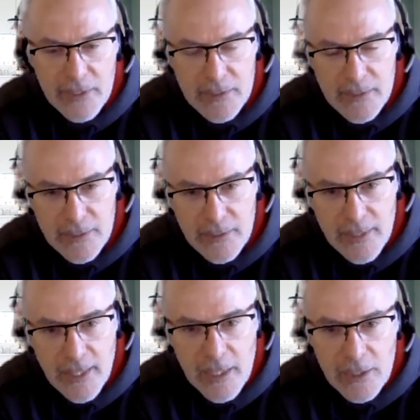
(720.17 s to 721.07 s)
considered
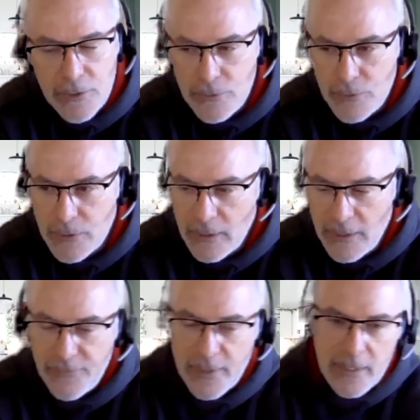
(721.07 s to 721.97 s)
that and you just
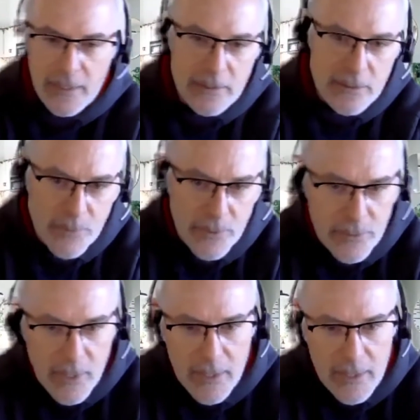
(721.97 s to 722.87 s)
leave things with
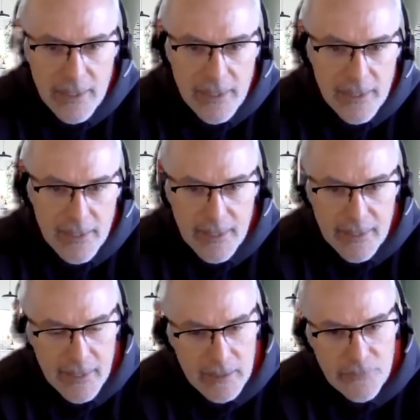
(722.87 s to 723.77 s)
a
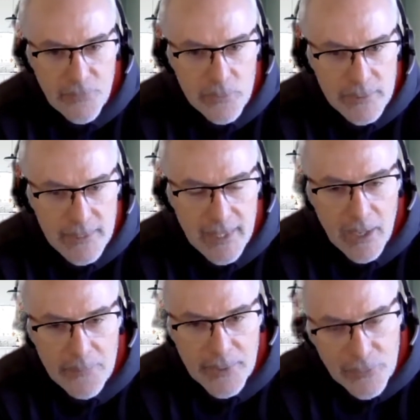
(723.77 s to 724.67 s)
nice default
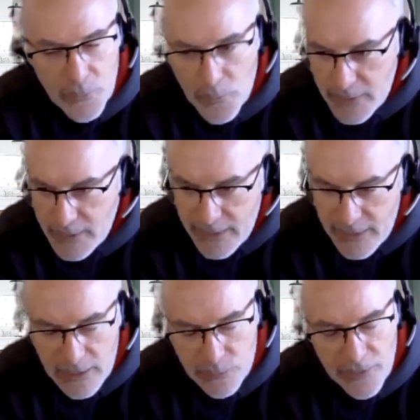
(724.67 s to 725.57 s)
setup and go, what's the
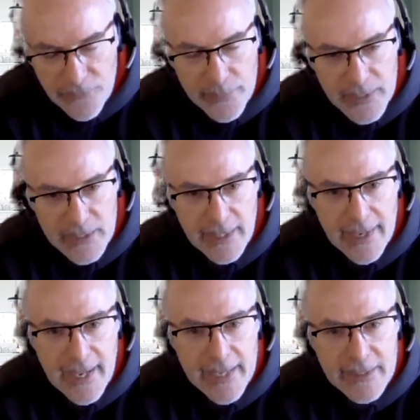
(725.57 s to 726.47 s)
easiest way for me to get
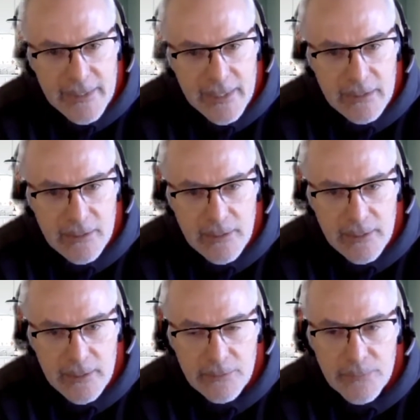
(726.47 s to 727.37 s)
access to
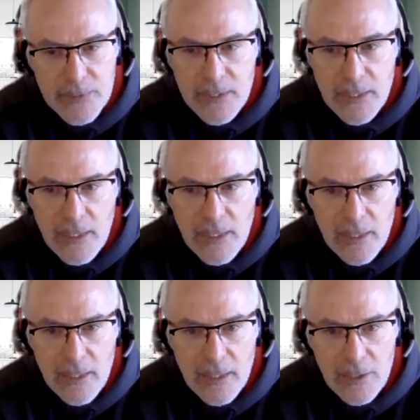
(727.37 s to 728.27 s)
systems,
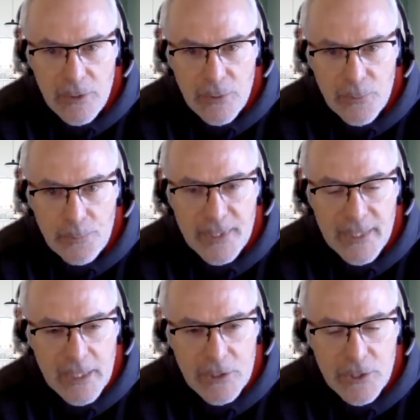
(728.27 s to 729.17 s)
you
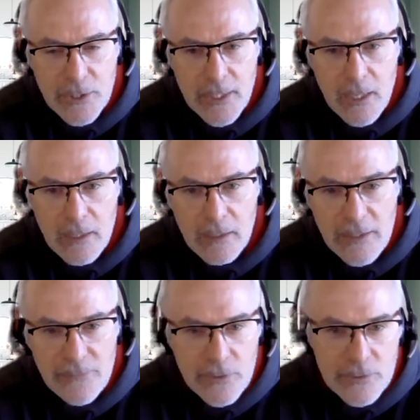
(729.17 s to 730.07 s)
potentially are
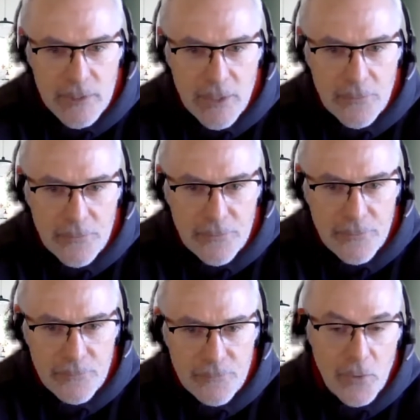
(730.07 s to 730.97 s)
leaving yourself
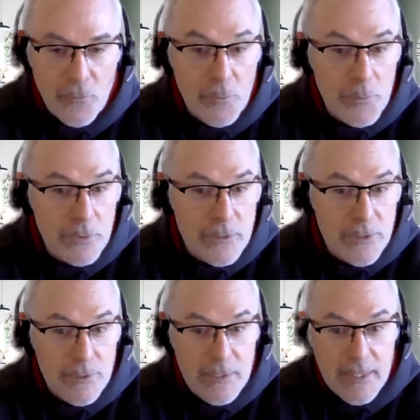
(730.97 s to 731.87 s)
vulnerable
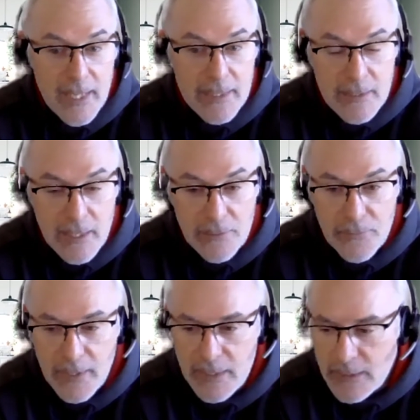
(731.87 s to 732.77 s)
to that side of
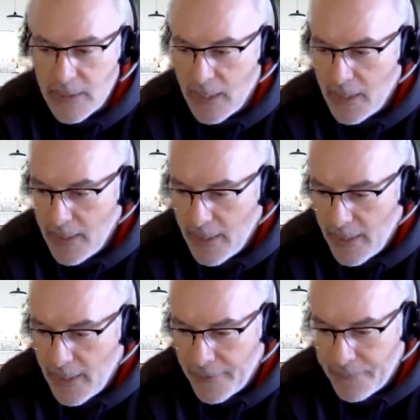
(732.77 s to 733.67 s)
things.
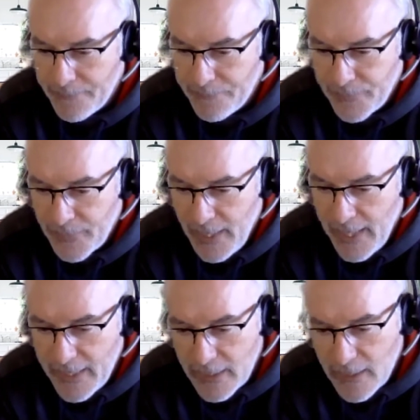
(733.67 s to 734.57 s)
And
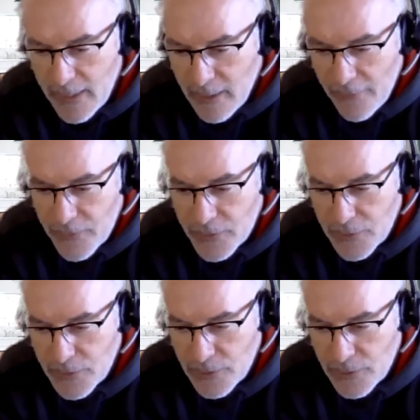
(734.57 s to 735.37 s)
it covers